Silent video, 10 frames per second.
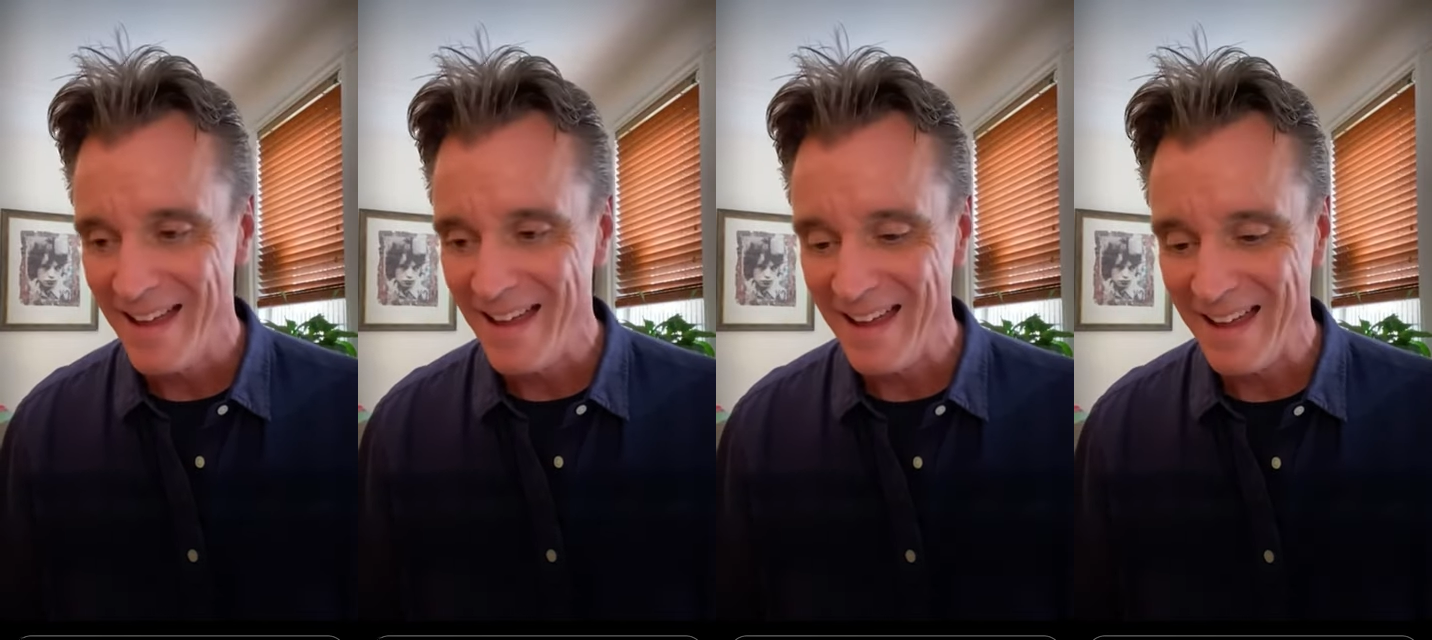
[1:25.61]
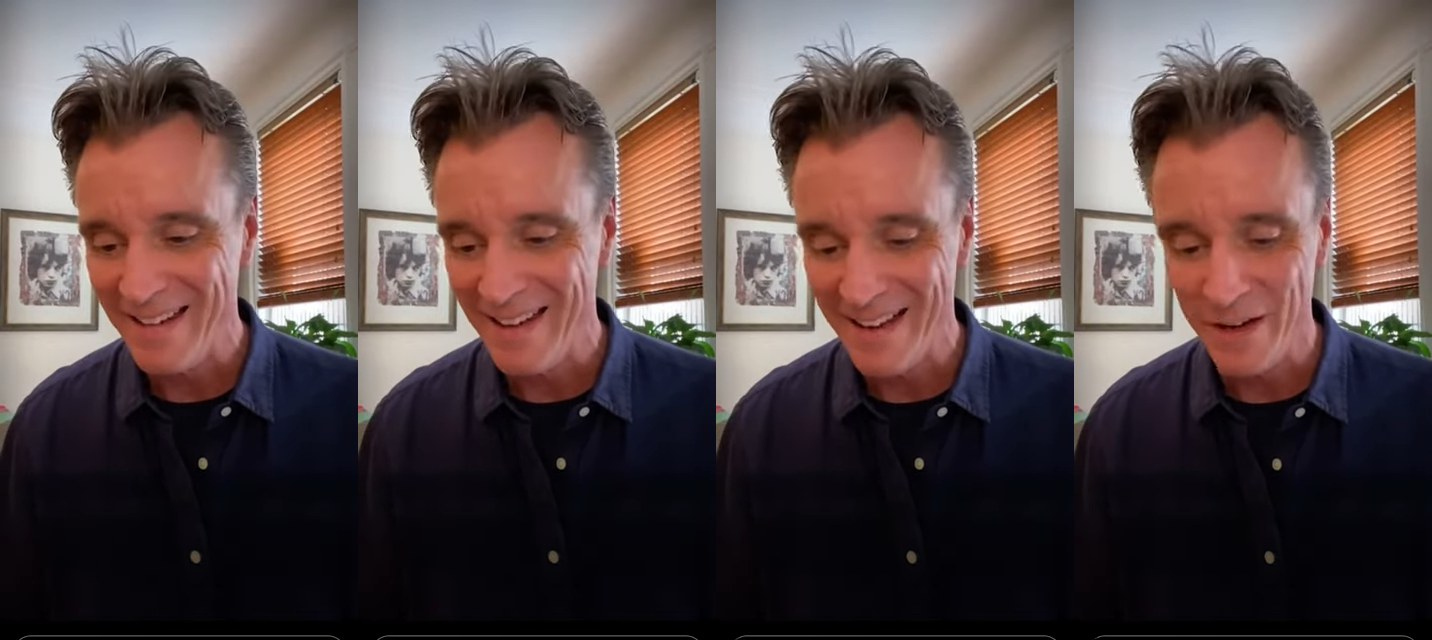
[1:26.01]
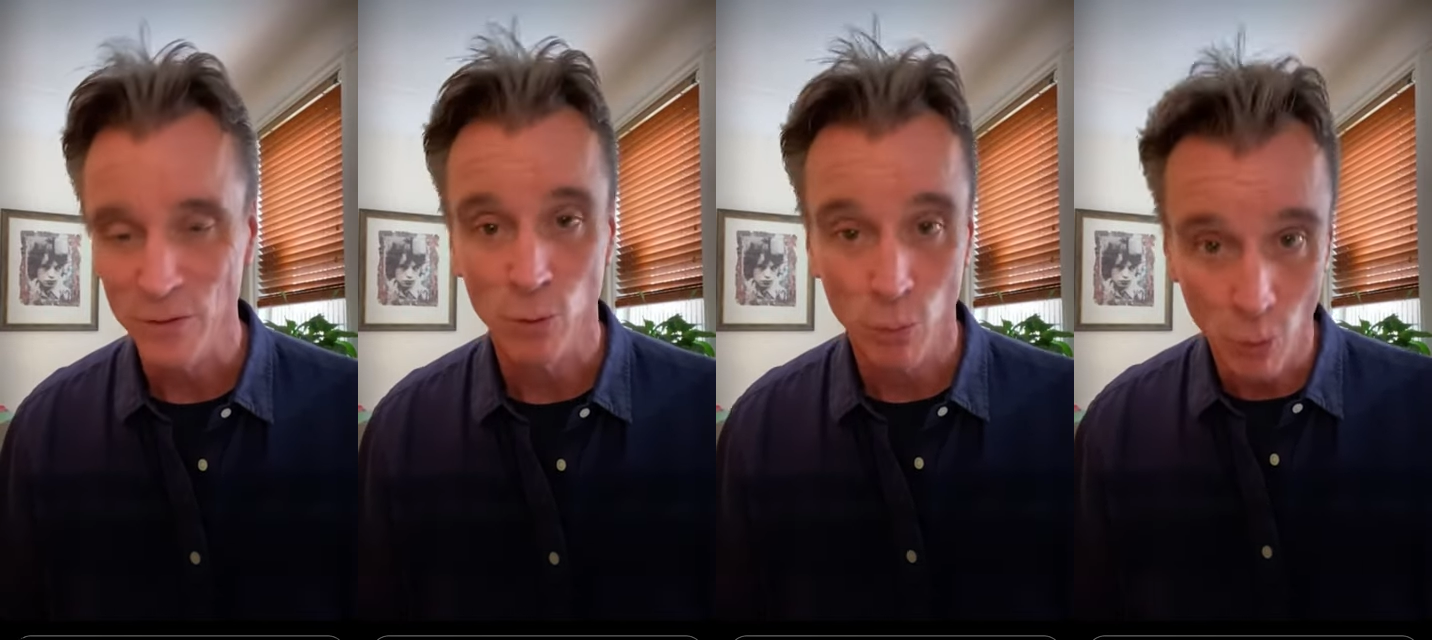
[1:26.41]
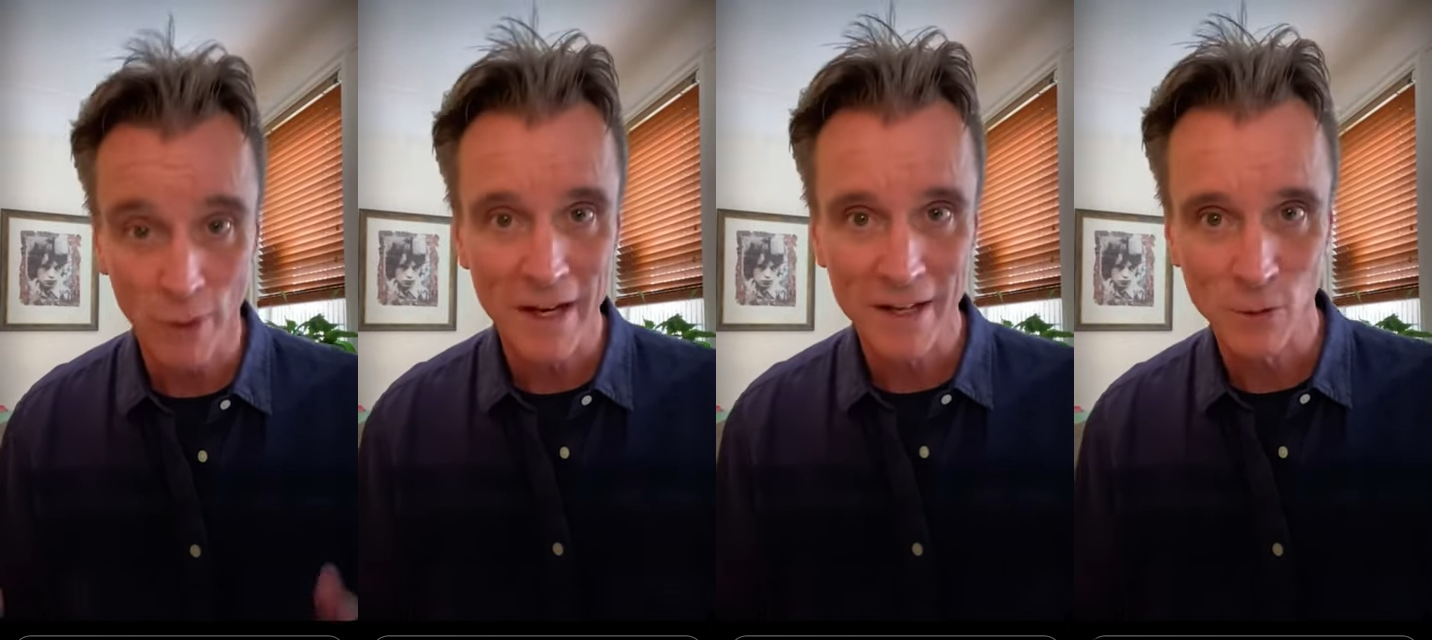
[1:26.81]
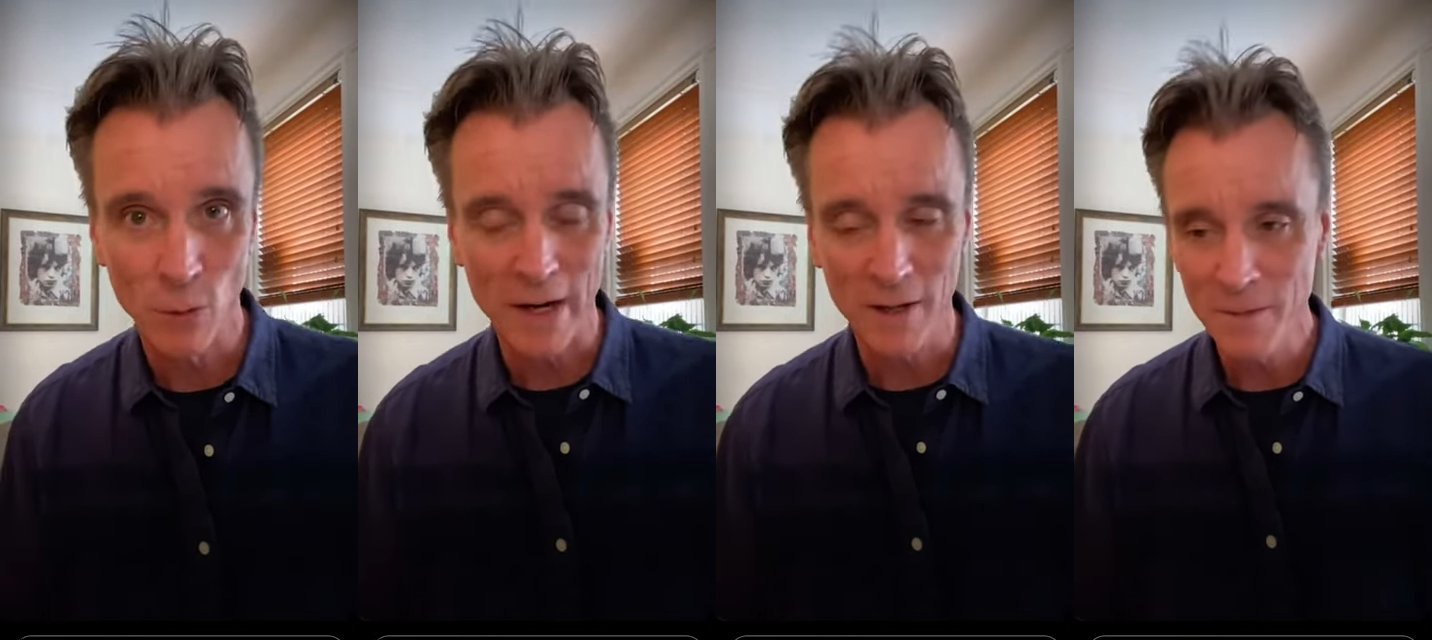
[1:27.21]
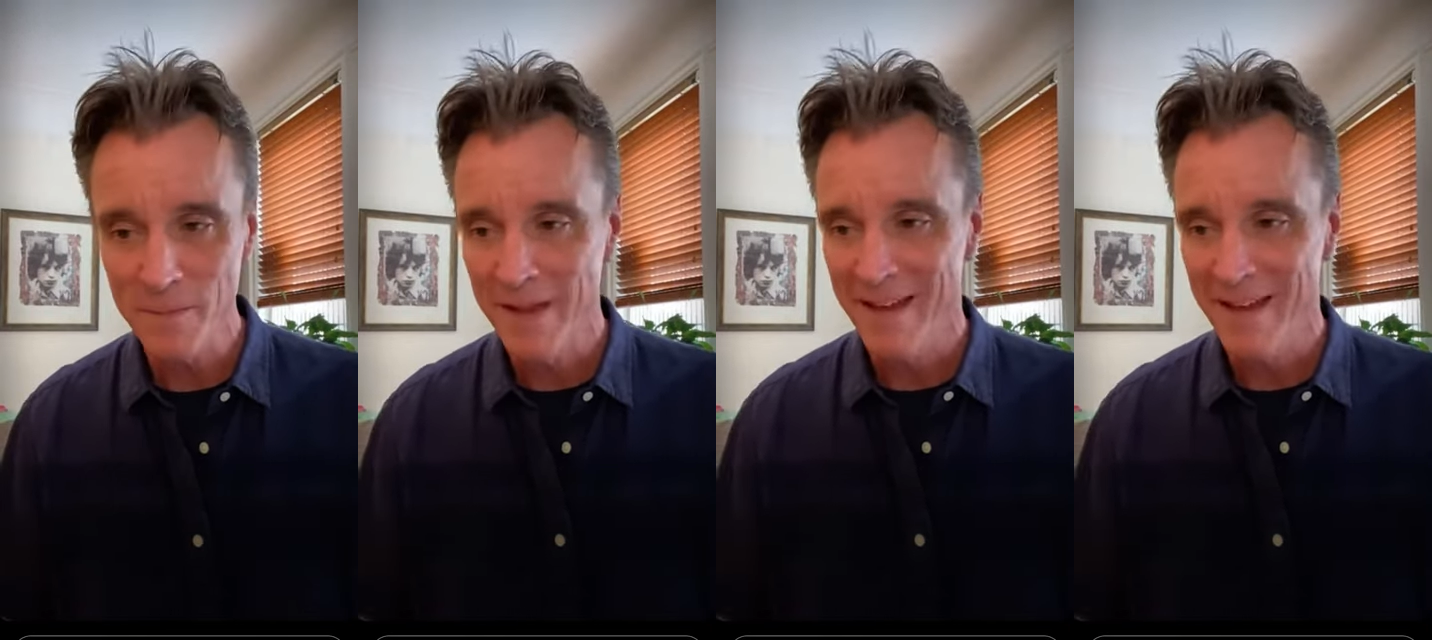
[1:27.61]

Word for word: and uh, I was working as a waiter,